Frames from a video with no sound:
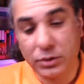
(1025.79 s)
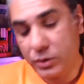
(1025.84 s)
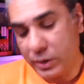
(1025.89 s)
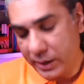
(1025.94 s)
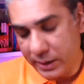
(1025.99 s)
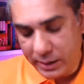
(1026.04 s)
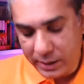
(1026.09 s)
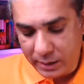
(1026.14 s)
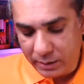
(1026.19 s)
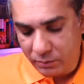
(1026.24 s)

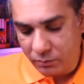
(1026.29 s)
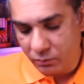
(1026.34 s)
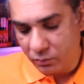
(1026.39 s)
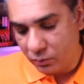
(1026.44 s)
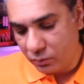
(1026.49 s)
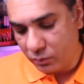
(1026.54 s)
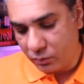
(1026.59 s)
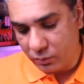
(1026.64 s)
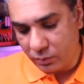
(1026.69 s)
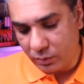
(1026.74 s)
China
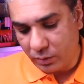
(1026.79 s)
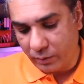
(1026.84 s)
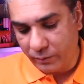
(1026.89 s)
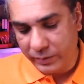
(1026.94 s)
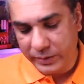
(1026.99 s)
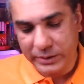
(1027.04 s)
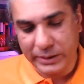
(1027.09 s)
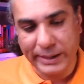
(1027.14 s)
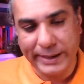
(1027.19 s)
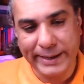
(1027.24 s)

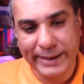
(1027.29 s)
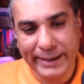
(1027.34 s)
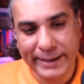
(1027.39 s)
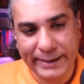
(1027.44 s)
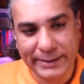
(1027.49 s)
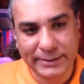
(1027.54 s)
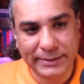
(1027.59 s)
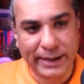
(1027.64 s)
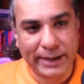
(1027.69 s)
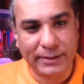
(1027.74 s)
obviously
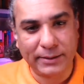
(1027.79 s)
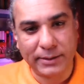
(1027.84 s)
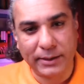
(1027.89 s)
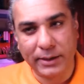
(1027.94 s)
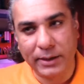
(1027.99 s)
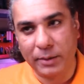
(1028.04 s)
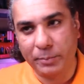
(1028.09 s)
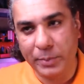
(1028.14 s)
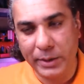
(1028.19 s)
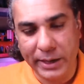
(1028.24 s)
is
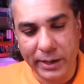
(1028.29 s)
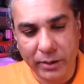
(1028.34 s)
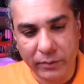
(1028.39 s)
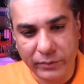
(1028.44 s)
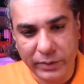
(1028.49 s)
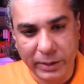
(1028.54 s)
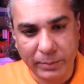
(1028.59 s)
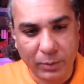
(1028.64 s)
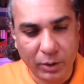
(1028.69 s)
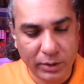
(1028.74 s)
entering a period
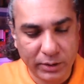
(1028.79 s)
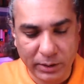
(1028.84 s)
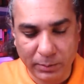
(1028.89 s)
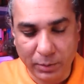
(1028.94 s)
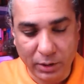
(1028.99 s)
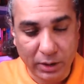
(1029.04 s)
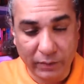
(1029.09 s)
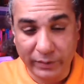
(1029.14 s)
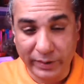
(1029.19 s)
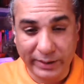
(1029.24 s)
of demo-
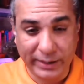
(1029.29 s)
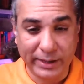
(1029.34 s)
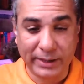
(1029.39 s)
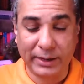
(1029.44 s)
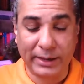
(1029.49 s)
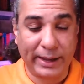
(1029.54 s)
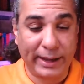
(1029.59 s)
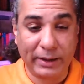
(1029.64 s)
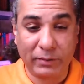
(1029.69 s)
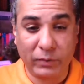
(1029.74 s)
demographic
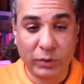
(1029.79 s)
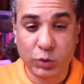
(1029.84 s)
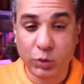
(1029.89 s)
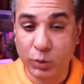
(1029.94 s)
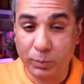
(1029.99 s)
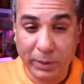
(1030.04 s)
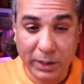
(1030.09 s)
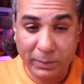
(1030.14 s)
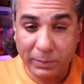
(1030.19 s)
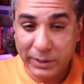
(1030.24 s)
decline which
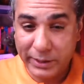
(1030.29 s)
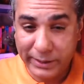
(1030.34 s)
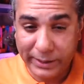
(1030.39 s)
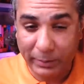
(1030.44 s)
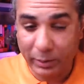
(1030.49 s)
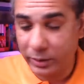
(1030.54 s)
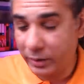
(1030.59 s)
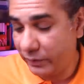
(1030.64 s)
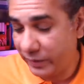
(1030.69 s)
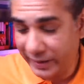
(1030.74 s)
could become a
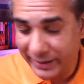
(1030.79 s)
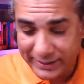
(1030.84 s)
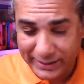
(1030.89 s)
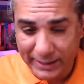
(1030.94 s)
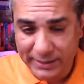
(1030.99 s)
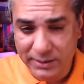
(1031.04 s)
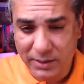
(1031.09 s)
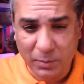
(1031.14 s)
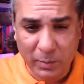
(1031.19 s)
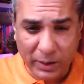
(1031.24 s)
demographic
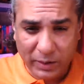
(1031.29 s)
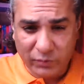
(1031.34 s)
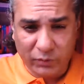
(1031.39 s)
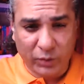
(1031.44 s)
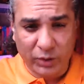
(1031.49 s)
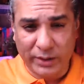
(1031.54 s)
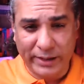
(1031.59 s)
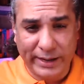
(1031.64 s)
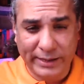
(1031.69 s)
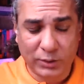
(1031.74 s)
disaster but
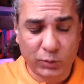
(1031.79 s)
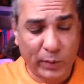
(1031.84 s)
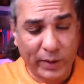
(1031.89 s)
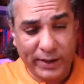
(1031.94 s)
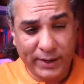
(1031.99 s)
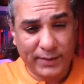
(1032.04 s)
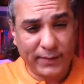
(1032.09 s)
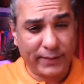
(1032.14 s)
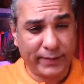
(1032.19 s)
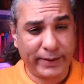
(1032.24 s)
for the next
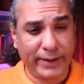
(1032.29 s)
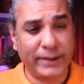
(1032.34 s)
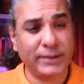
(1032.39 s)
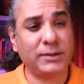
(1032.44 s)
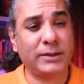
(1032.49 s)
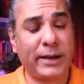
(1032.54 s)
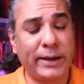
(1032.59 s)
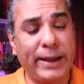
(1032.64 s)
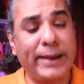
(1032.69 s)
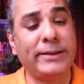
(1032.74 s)
20 30
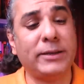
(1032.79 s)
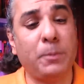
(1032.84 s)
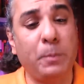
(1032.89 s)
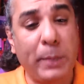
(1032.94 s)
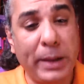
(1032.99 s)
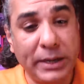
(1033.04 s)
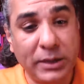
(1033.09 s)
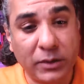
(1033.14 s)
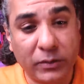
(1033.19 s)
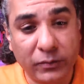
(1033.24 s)
years china is a
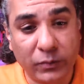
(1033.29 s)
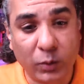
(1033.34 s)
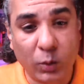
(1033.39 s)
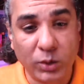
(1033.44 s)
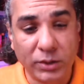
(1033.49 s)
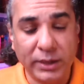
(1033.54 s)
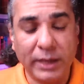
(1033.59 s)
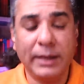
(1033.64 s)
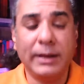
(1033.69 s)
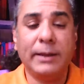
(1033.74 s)
major
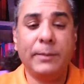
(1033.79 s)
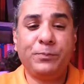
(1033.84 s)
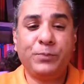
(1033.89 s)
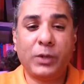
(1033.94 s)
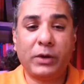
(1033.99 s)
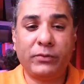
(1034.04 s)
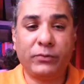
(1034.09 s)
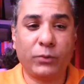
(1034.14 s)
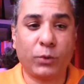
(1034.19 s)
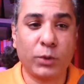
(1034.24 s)
force
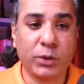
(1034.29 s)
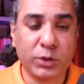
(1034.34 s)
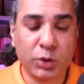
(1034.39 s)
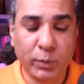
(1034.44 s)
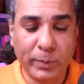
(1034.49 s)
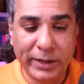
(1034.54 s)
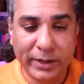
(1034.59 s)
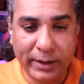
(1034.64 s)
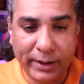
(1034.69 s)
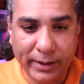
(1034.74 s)
a force
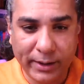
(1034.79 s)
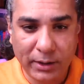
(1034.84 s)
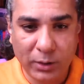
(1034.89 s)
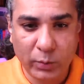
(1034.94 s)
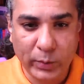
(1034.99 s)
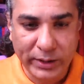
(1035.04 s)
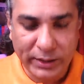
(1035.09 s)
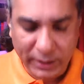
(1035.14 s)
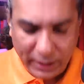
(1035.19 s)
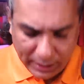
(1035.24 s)
to be
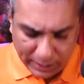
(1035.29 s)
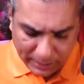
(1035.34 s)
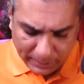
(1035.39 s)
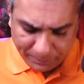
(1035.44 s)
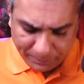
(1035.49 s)
reckoned with